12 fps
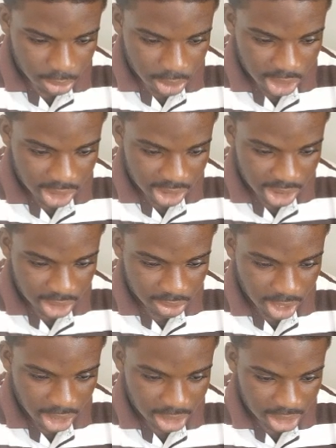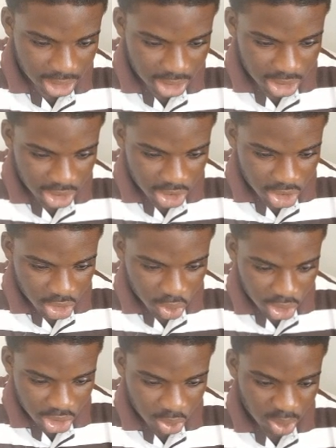It's sent, right? So
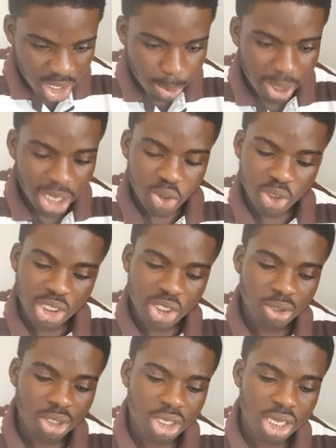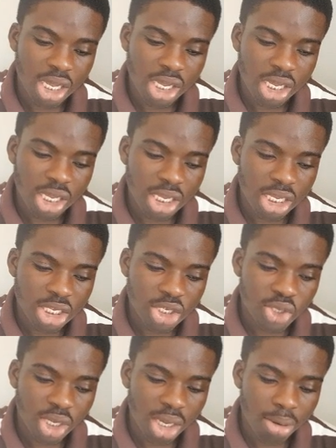So this is what the packet switching is
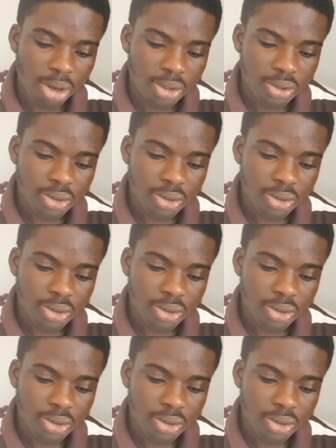talking about.